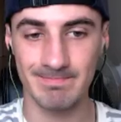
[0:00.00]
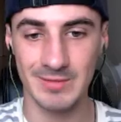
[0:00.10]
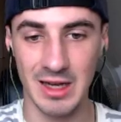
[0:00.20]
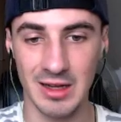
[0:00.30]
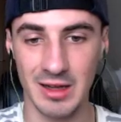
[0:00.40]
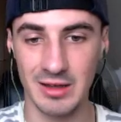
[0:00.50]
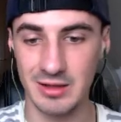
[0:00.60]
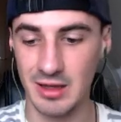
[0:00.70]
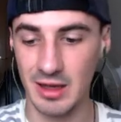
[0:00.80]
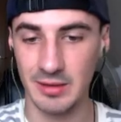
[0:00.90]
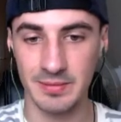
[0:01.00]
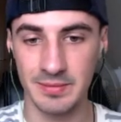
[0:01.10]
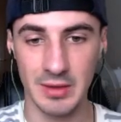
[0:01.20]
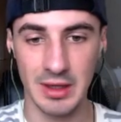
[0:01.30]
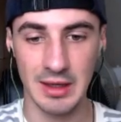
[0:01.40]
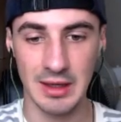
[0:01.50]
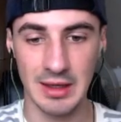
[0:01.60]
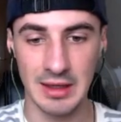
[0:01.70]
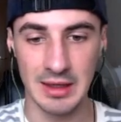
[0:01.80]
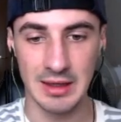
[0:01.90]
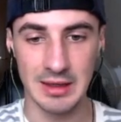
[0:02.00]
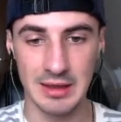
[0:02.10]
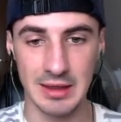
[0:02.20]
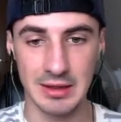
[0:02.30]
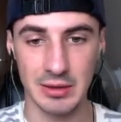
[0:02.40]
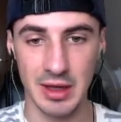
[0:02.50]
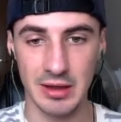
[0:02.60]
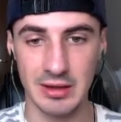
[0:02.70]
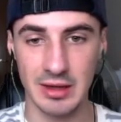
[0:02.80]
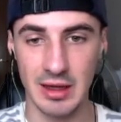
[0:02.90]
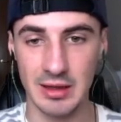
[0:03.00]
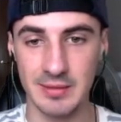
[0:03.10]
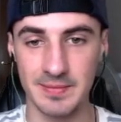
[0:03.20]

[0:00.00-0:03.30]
I like this guy. I do like this guy.